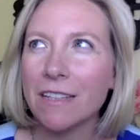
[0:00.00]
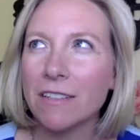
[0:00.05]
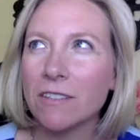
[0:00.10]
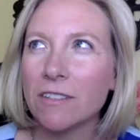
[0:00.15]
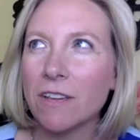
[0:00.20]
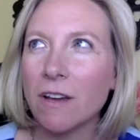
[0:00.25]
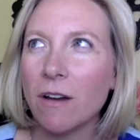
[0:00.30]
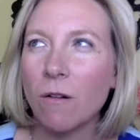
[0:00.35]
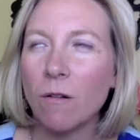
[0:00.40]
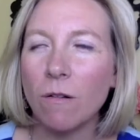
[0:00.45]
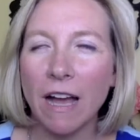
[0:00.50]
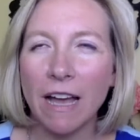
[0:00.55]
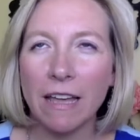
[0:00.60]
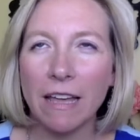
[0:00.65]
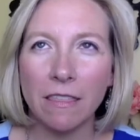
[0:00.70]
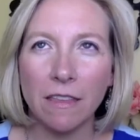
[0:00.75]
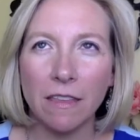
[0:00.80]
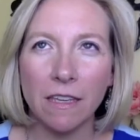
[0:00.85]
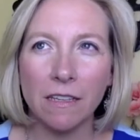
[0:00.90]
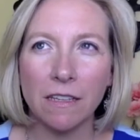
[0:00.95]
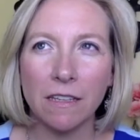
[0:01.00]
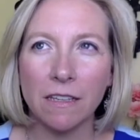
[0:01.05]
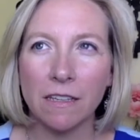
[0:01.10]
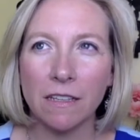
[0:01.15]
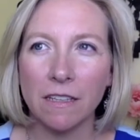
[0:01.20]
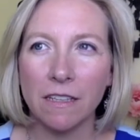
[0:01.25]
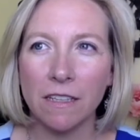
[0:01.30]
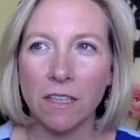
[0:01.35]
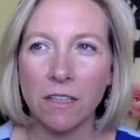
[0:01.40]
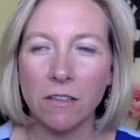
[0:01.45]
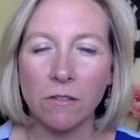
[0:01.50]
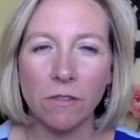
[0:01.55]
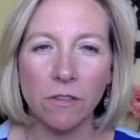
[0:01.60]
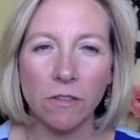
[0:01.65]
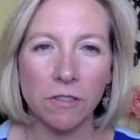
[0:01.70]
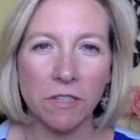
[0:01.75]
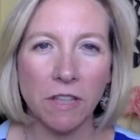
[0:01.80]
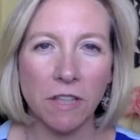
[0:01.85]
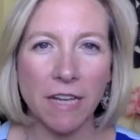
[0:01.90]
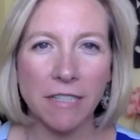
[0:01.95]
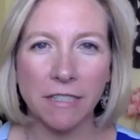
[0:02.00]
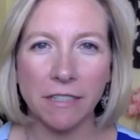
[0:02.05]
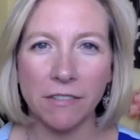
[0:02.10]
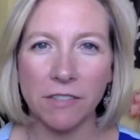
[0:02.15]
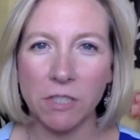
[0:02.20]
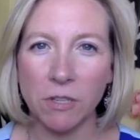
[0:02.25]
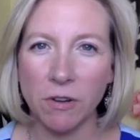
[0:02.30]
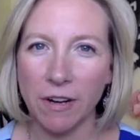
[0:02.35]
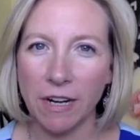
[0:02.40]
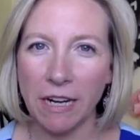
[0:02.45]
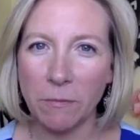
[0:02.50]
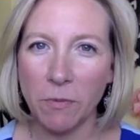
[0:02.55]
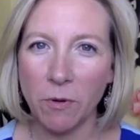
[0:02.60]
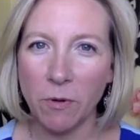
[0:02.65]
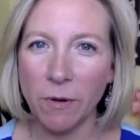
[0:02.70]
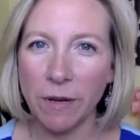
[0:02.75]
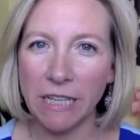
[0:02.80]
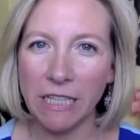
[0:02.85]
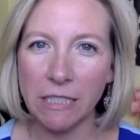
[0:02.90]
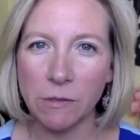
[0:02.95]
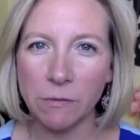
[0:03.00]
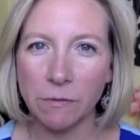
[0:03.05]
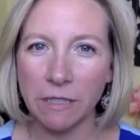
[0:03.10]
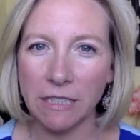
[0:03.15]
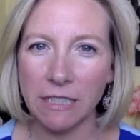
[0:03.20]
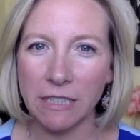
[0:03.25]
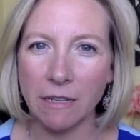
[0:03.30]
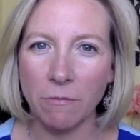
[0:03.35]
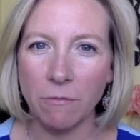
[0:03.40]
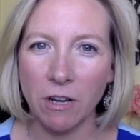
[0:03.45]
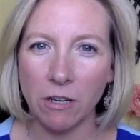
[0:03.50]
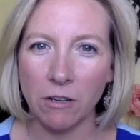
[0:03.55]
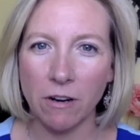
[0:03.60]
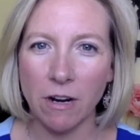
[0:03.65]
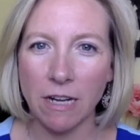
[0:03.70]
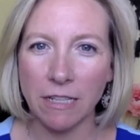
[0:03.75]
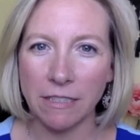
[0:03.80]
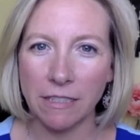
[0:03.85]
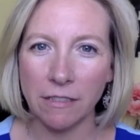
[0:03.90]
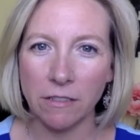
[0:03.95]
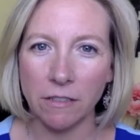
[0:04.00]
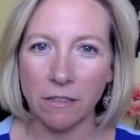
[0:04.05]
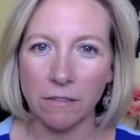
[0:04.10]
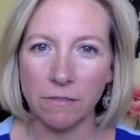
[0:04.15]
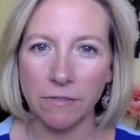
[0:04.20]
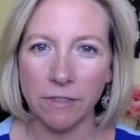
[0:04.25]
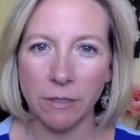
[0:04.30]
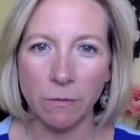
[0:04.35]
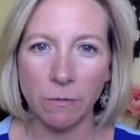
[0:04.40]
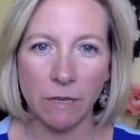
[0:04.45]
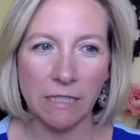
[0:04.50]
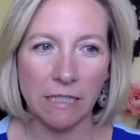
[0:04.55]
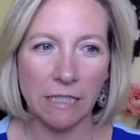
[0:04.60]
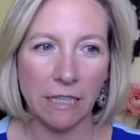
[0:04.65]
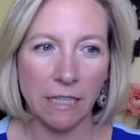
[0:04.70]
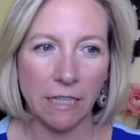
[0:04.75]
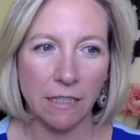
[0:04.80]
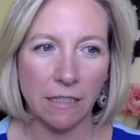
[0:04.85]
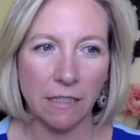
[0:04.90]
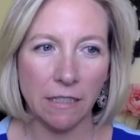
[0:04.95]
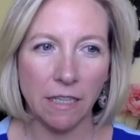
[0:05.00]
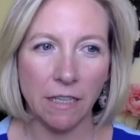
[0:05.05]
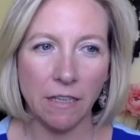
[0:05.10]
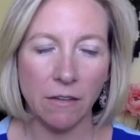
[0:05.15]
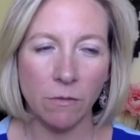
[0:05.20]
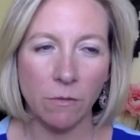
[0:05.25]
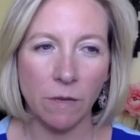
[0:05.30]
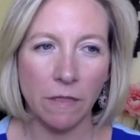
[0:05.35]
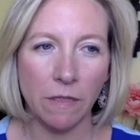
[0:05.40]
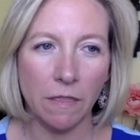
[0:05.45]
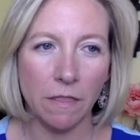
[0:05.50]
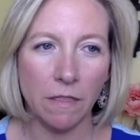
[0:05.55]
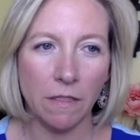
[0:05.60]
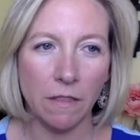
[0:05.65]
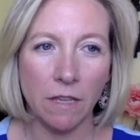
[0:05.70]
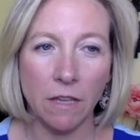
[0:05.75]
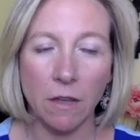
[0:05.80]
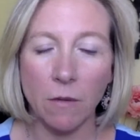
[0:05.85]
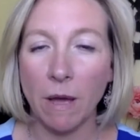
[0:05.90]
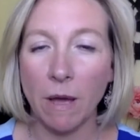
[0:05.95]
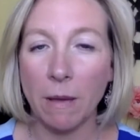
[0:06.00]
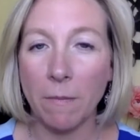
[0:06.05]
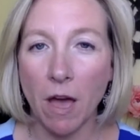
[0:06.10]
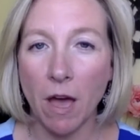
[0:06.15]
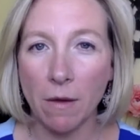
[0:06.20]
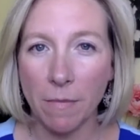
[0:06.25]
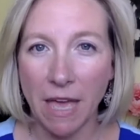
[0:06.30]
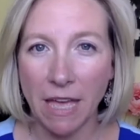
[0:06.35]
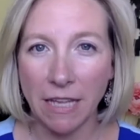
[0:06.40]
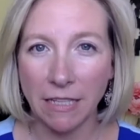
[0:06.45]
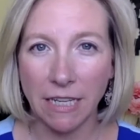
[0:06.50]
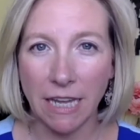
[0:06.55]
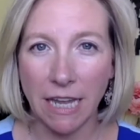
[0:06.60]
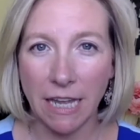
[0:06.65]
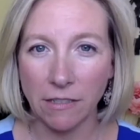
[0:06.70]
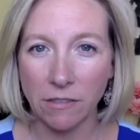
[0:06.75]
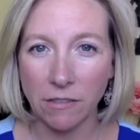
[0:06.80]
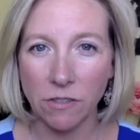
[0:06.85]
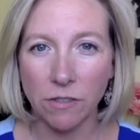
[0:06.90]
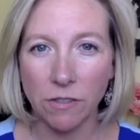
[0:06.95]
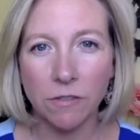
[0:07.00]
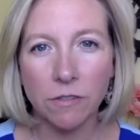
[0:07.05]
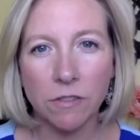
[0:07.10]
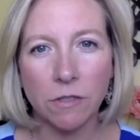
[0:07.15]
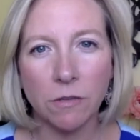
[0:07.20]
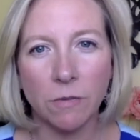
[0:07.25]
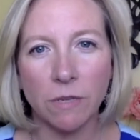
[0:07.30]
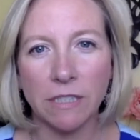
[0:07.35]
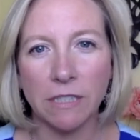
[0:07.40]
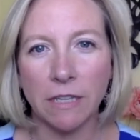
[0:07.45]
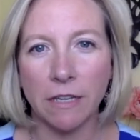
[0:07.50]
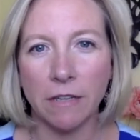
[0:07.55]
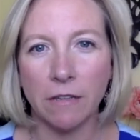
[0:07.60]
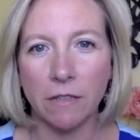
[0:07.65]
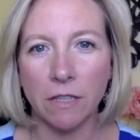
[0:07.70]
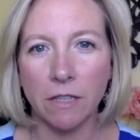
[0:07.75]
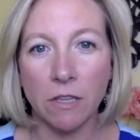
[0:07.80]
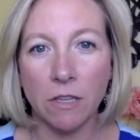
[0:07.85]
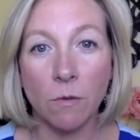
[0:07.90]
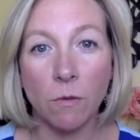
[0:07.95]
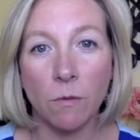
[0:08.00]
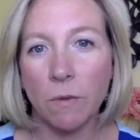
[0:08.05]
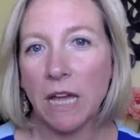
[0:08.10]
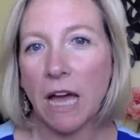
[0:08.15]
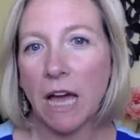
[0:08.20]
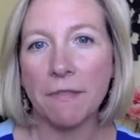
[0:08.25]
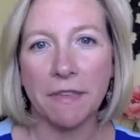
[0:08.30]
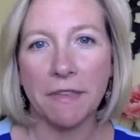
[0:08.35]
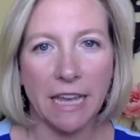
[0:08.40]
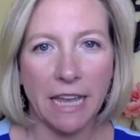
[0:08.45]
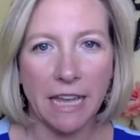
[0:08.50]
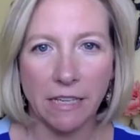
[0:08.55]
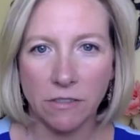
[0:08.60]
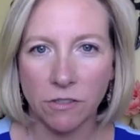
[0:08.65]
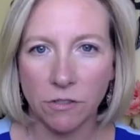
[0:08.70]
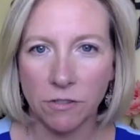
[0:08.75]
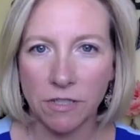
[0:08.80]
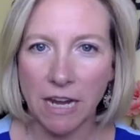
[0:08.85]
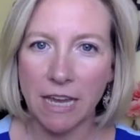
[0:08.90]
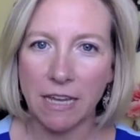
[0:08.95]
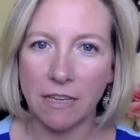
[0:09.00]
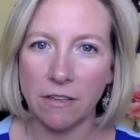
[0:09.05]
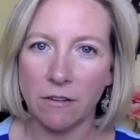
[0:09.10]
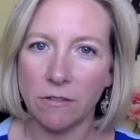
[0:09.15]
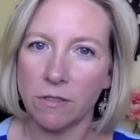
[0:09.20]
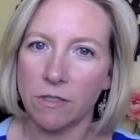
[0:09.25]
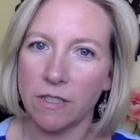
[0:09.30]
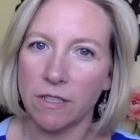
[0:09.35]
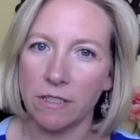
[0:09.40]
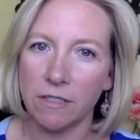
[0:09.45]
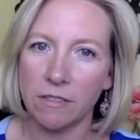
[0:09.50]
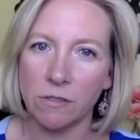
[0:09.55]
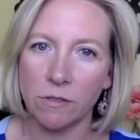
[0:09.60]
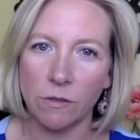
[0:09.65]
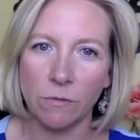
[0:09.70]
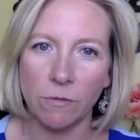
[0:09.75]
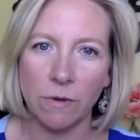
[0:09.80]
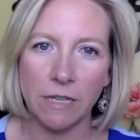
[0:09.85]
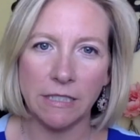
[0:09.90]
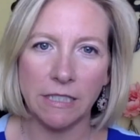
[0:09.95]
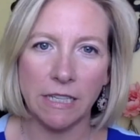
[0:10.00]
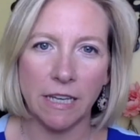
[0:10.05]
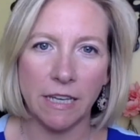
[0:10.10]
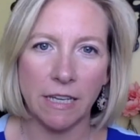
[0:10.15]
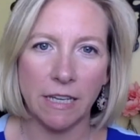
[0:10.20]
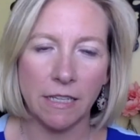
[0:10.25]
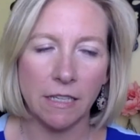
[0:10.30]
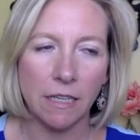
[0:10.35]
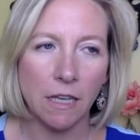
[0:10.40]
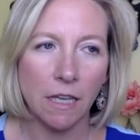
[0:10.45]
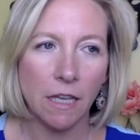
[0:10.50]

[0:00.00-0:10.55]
So I think, there's lots of starting points when someone crosses over. Was it, when, my mom had cancer. So was it, when we got the cancer diagnosis, or was it,